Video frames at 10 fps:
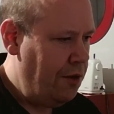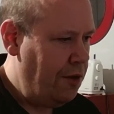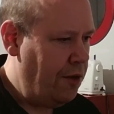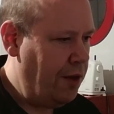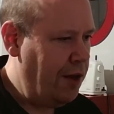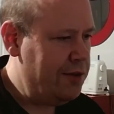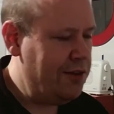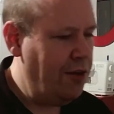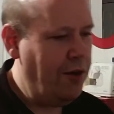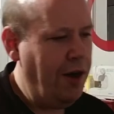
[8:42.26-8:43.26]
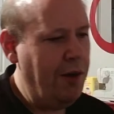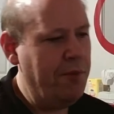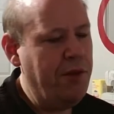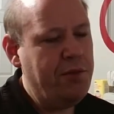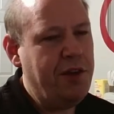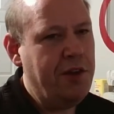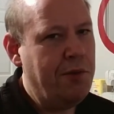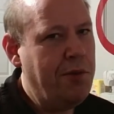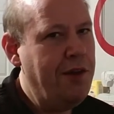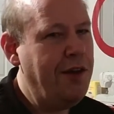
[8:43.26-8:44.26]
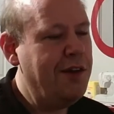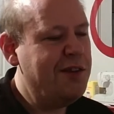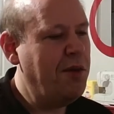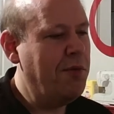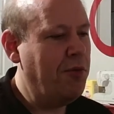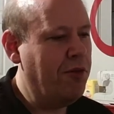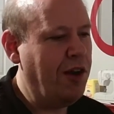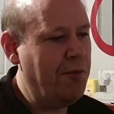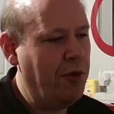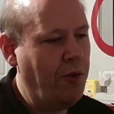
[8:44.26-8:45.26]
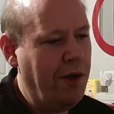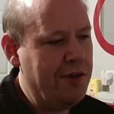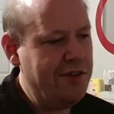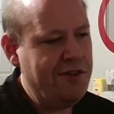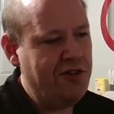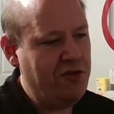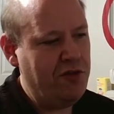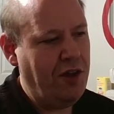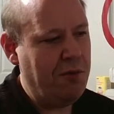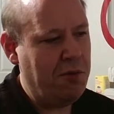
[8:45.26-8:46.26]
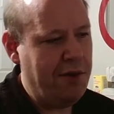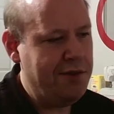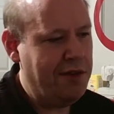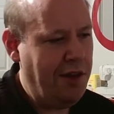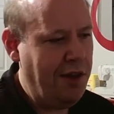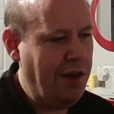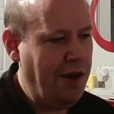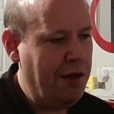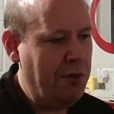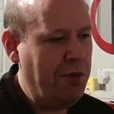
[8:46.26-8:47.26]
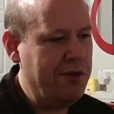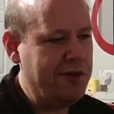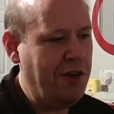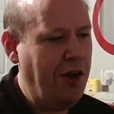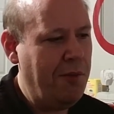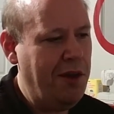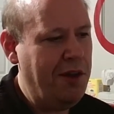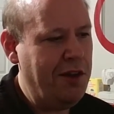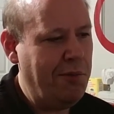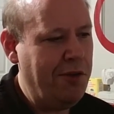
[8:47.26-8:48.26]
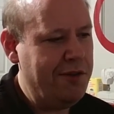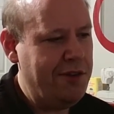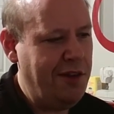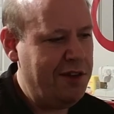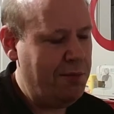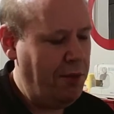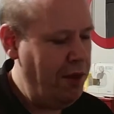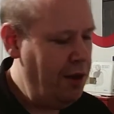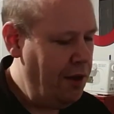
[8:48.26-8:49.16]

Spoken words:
Okay, so the padsp program requires these two libraries, the Pulse Common and the Pulse DSP.